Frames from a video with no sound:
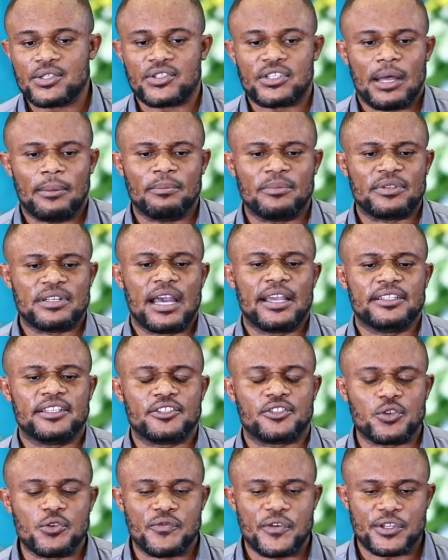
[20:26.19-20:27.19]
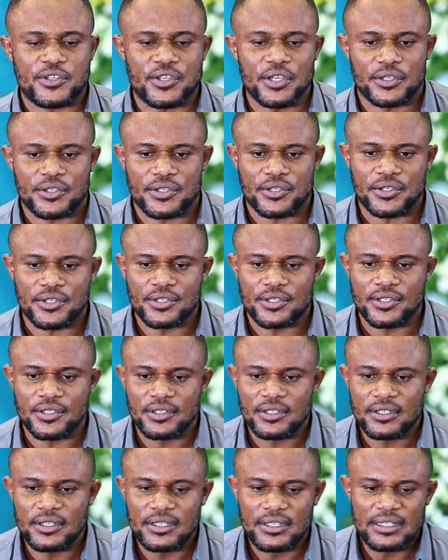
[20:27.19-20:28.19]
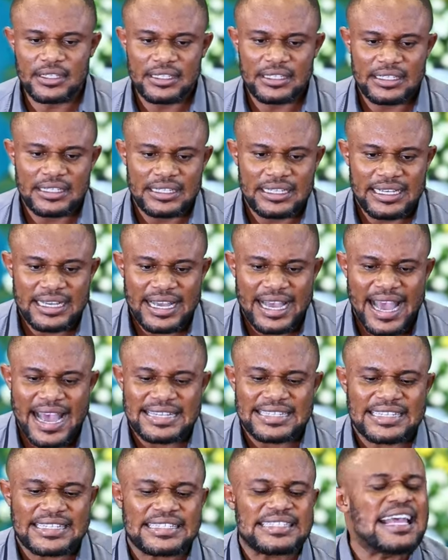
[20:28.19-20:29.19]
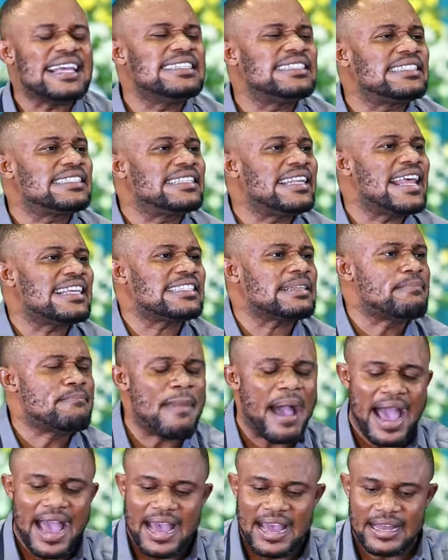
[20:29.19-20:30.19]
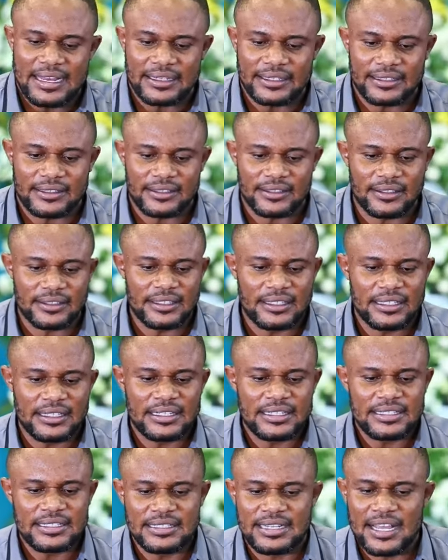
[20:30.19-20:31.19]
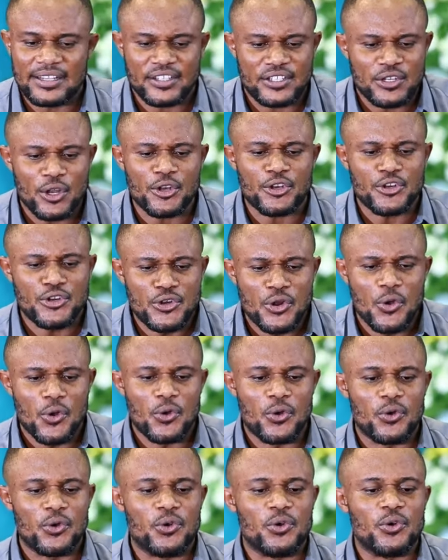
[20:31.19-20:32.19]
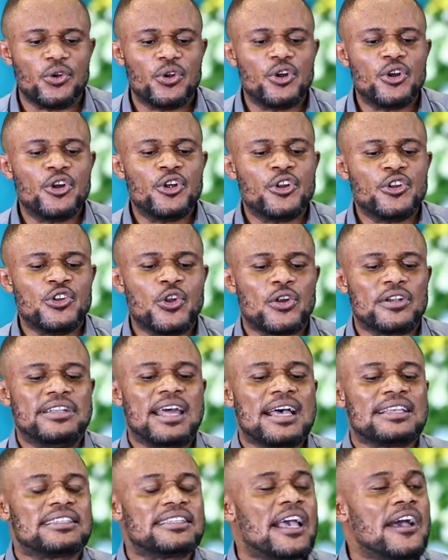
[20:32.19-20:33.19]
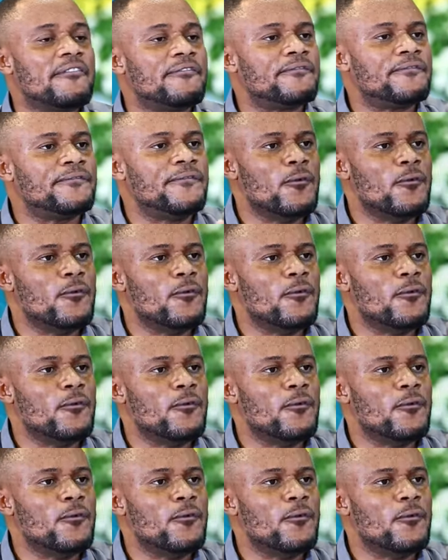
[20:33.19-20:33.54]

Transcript: Psalm 92, verse 6 A senseless man does not know, nor does a